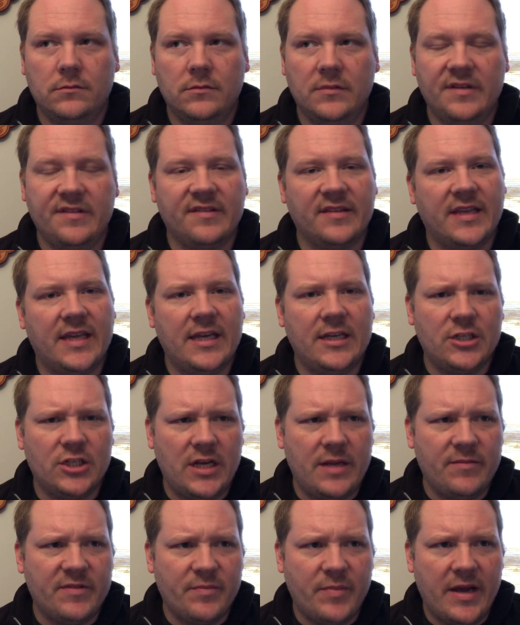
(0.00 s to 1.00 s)
this is a King
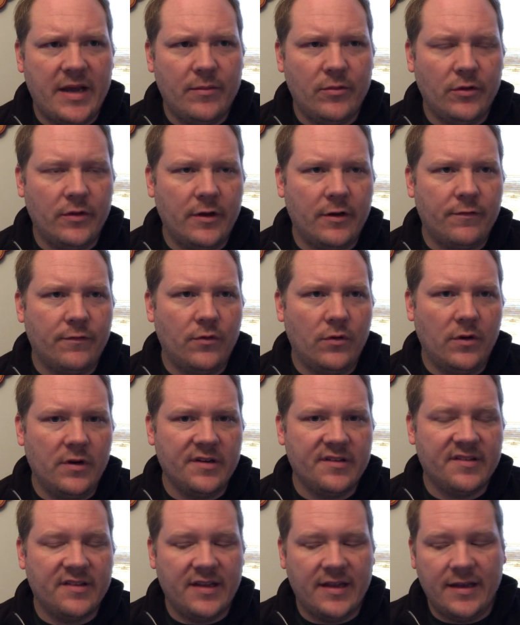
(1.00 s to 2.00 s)
James Bible, therefore
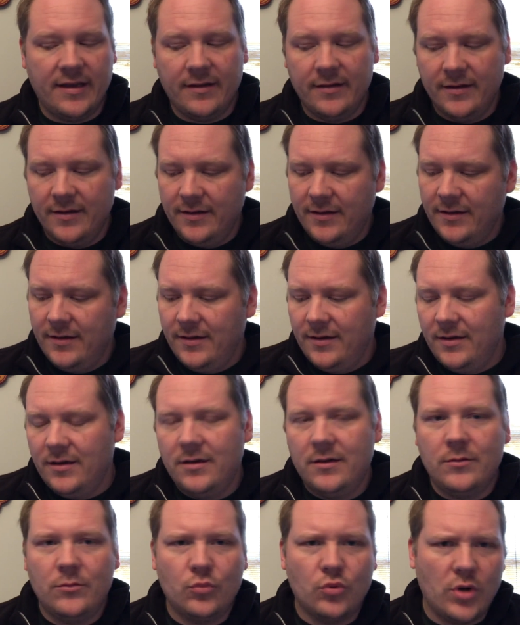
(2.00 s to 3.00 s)
it's a
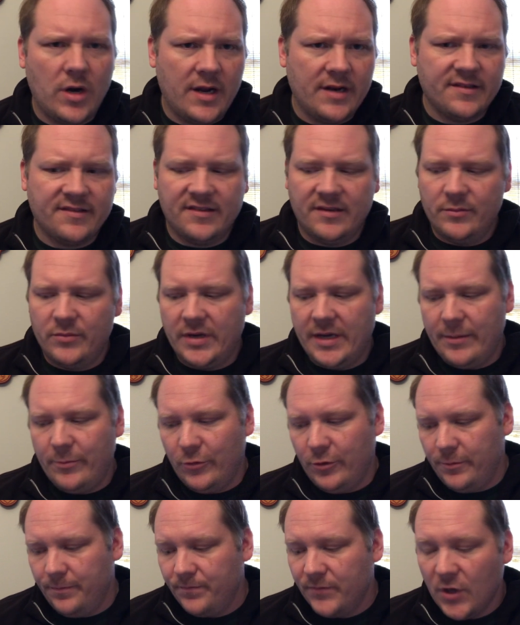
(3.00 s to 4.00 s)
Protestant
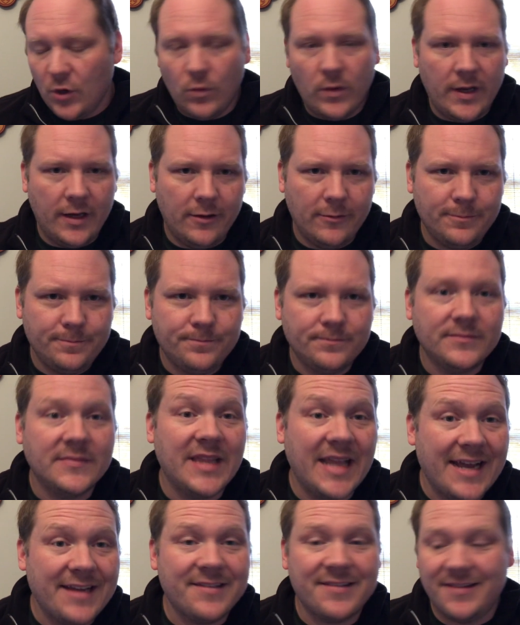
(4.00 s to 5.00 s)
Bible. Well,
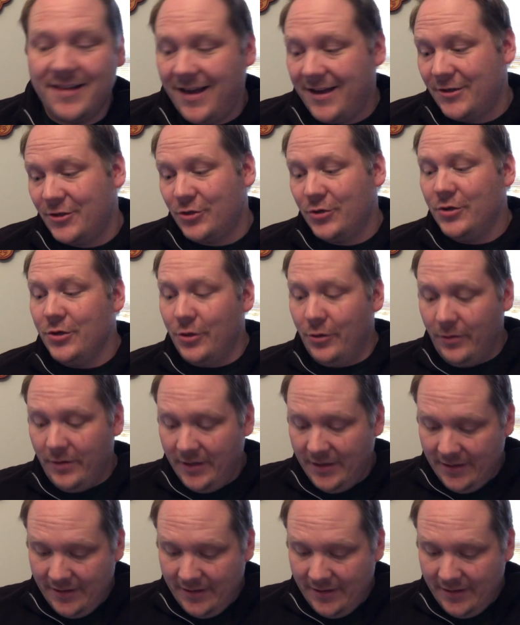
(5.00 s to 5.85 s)
that's not true.